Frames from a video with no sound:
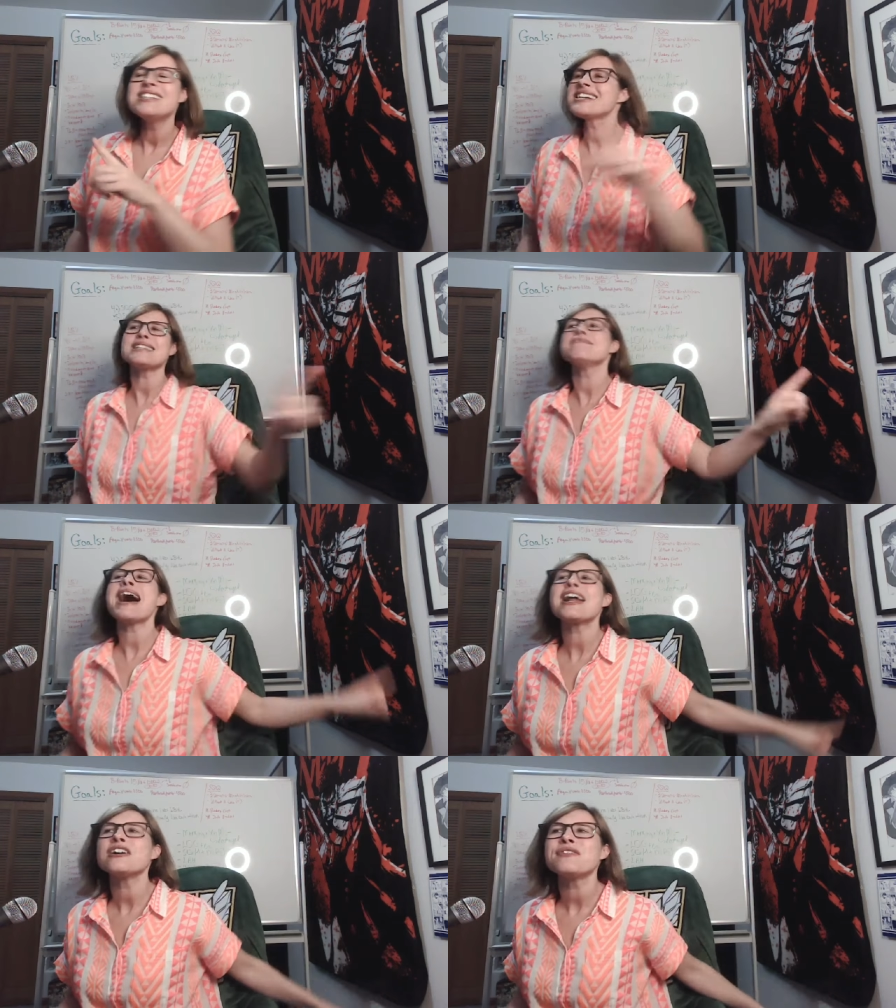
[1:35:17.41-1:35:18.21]
Doesn't
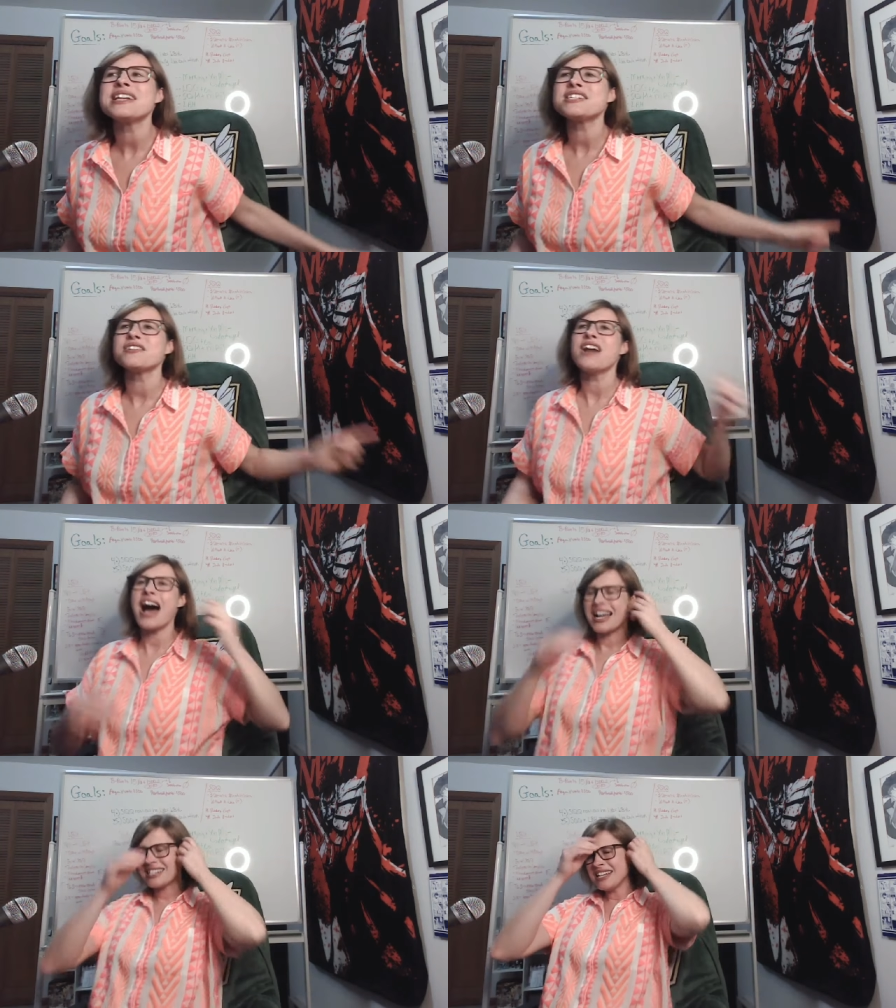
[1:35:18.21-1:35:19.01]
matter if it is or
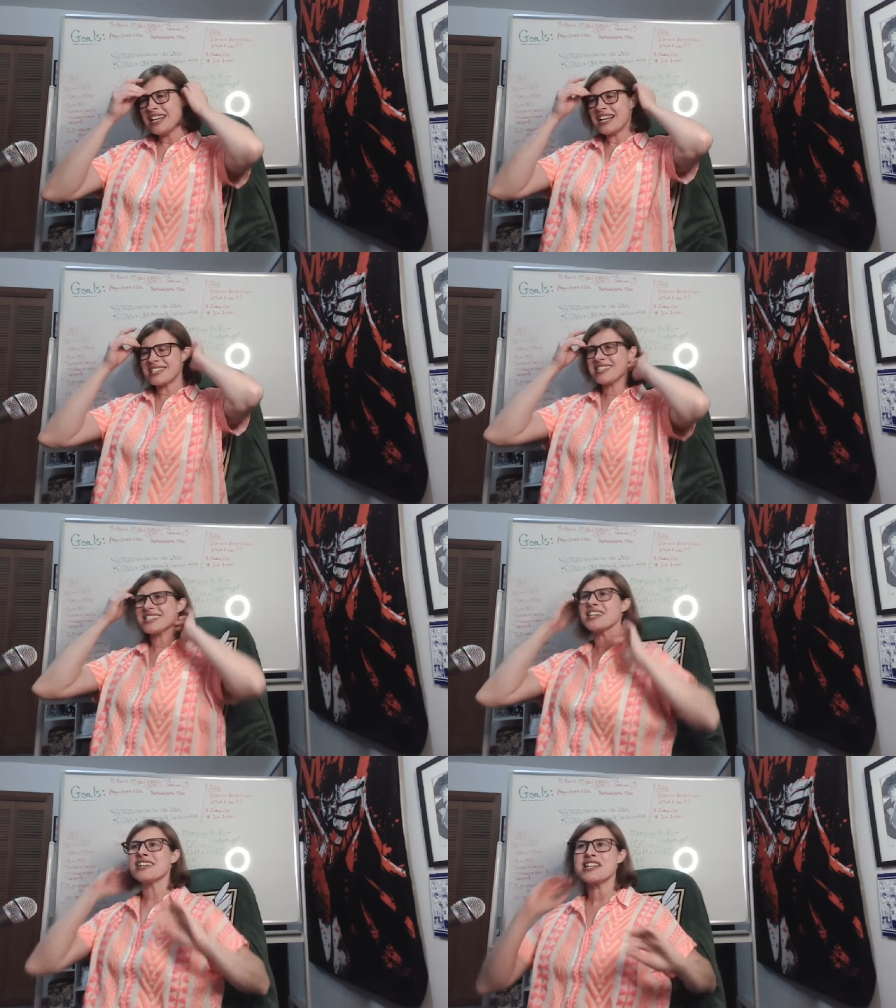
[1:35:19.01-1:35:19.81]
not, it's
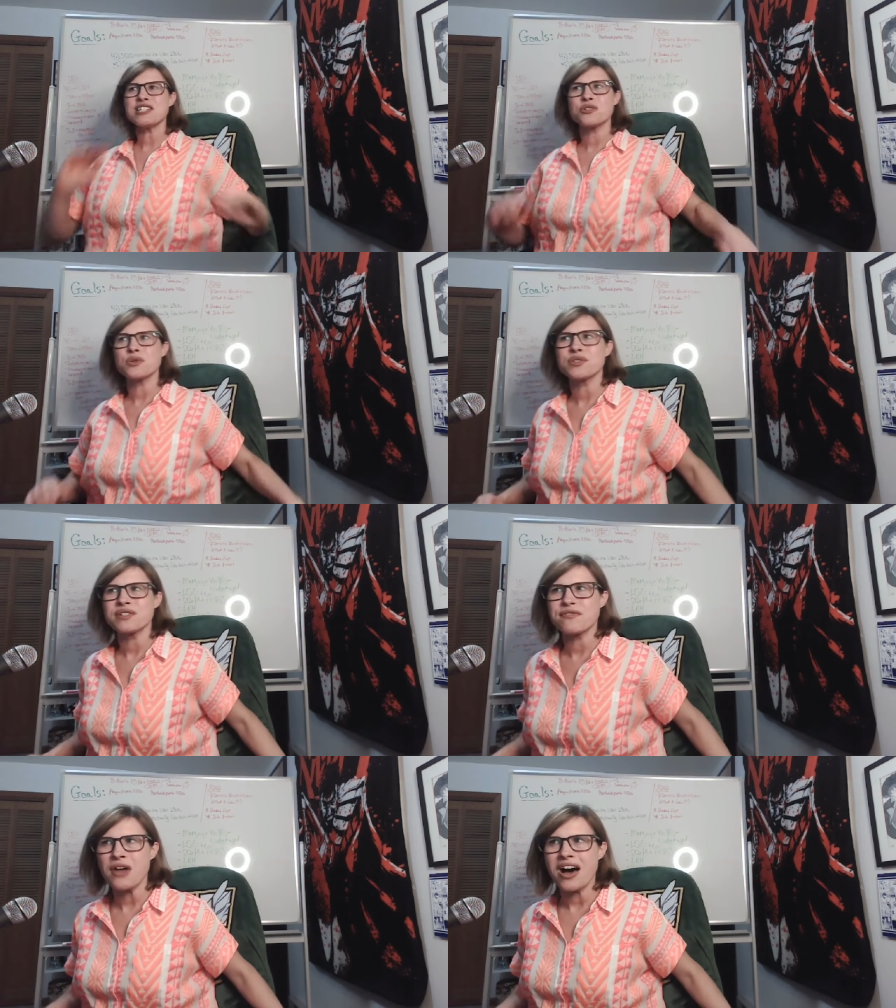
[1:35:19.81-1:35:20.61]
still his
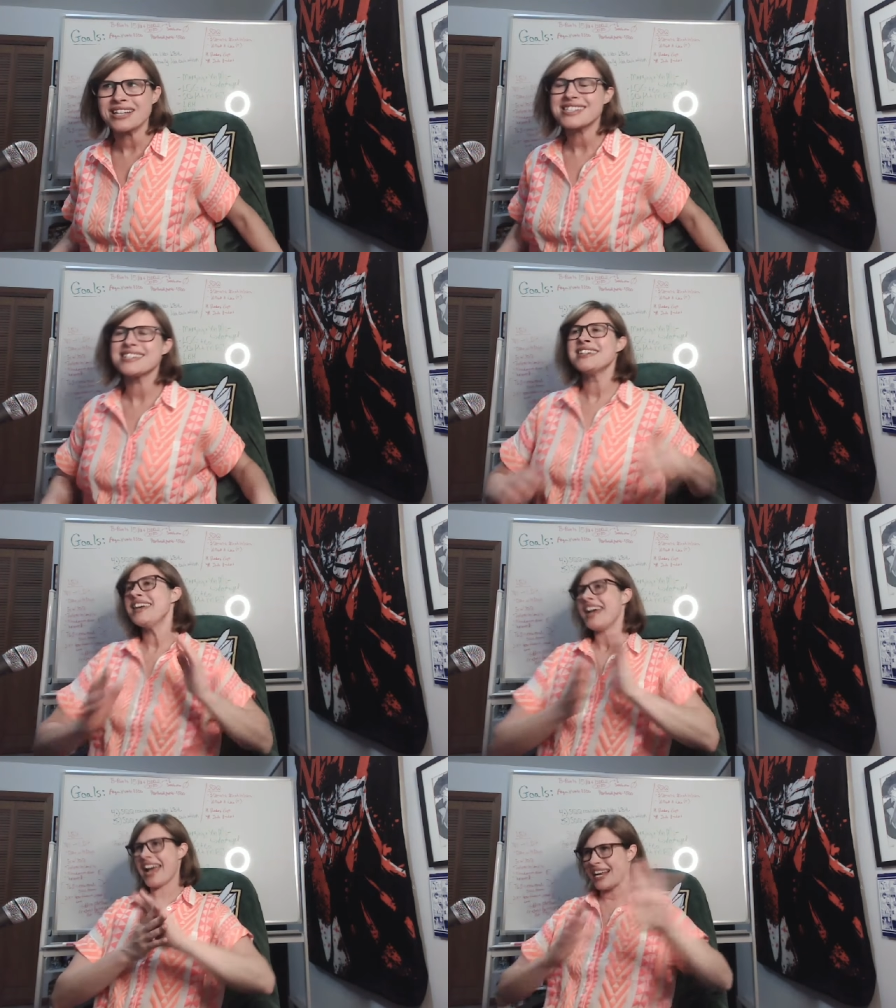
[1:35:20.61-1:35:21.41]
intrusive thoughts
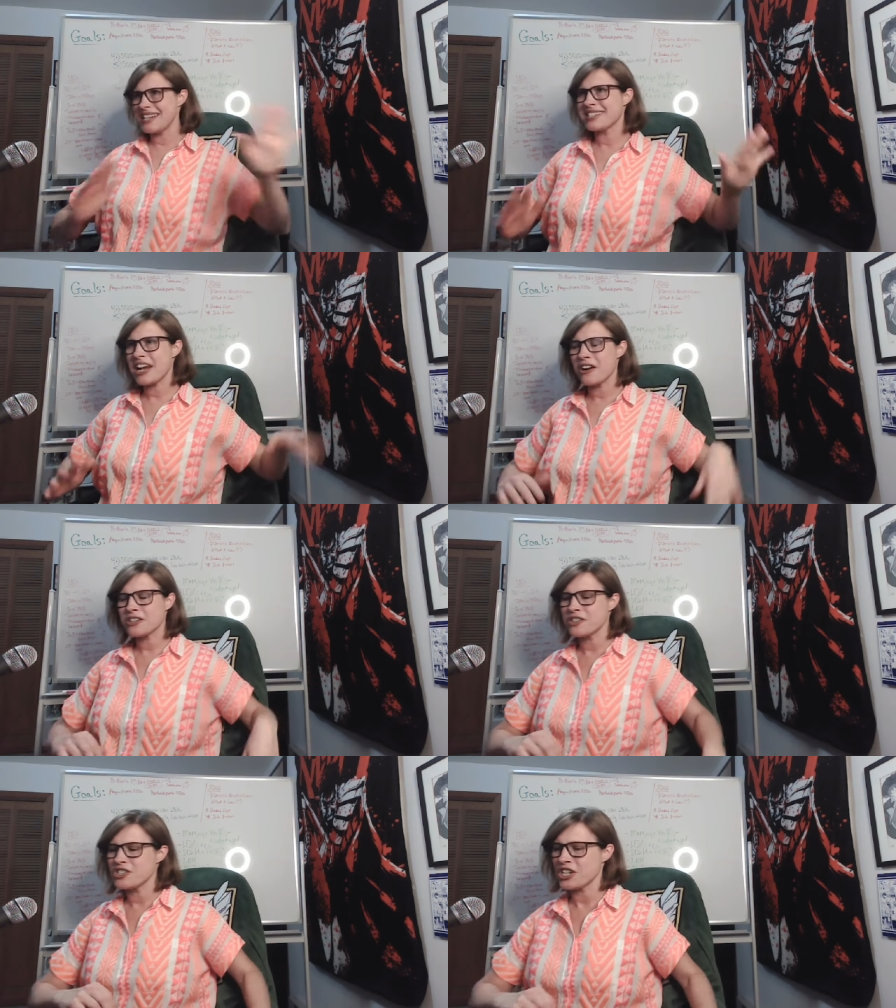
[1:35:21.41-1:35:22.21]
and his
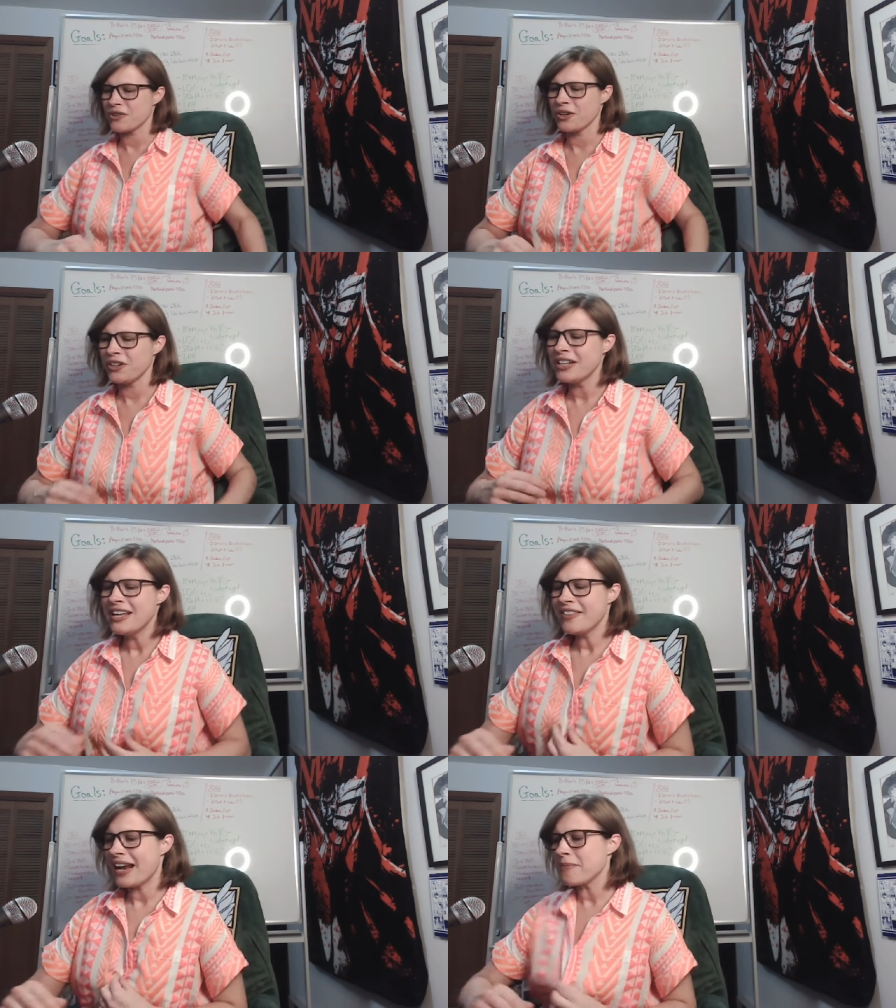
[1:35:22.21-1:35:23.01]
character in general
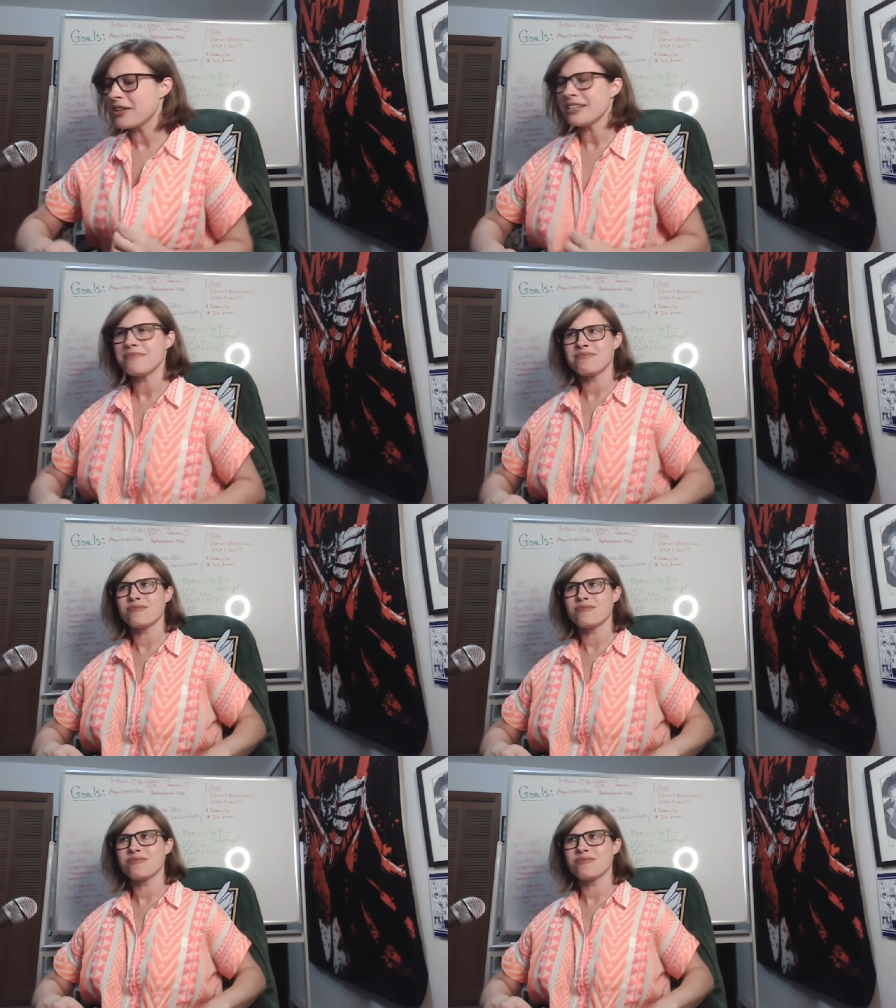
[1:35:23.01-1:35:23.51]
that I'm going to